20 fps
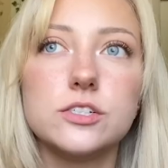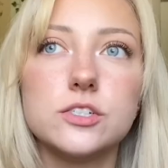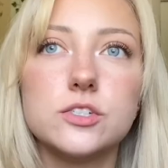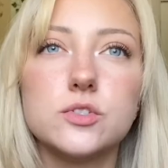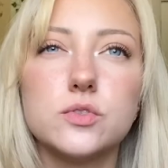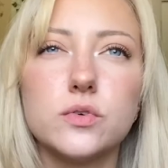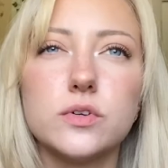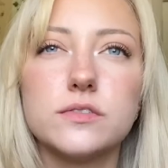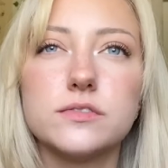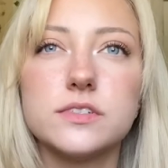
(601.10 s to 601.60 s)

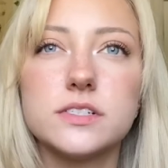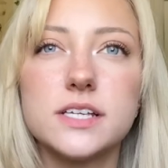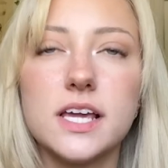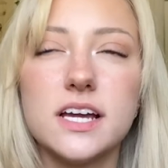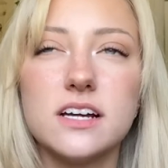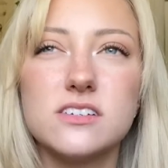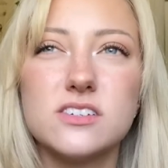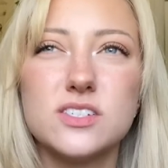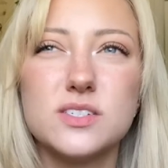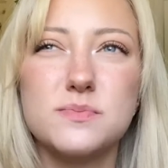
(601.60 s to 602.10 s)
sort of
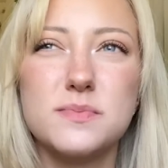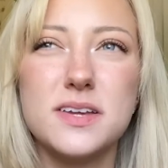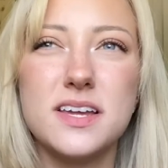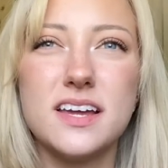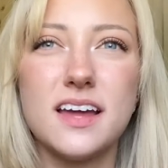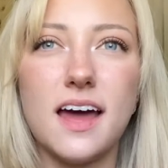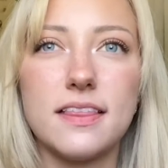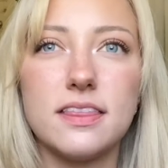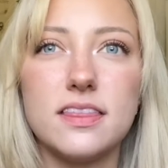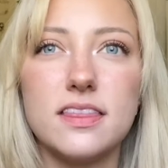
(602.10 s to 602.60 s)
scares me
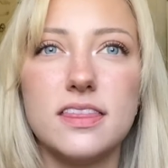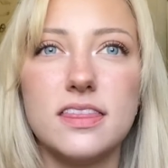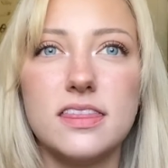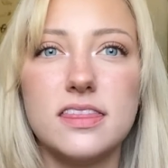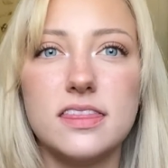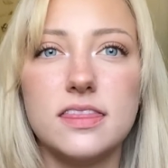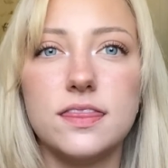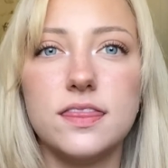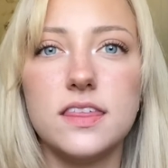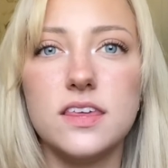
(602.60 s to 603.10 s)
at
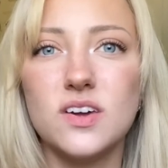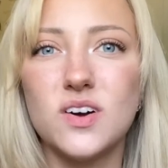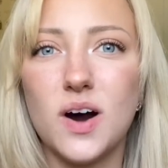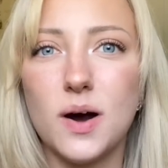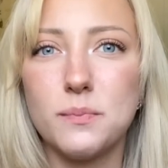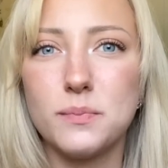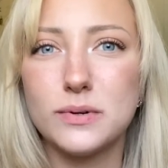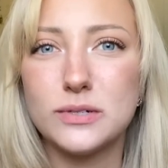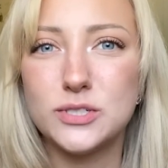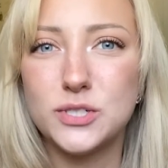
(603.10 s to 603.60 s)
the
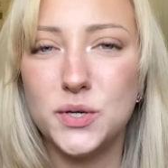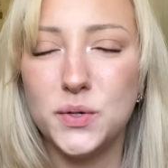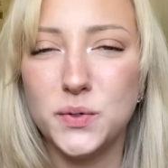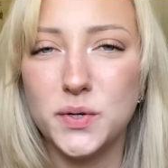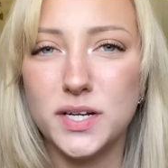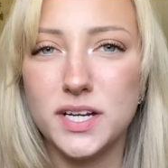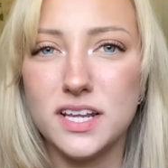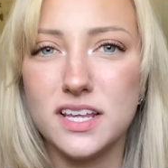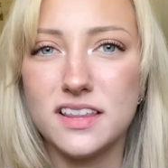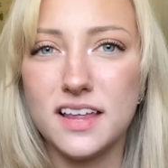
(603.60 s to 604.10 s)

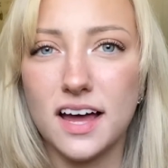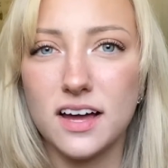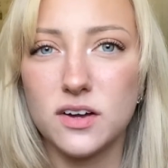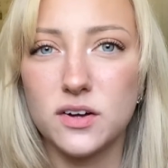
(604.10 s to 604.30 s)
opportunity that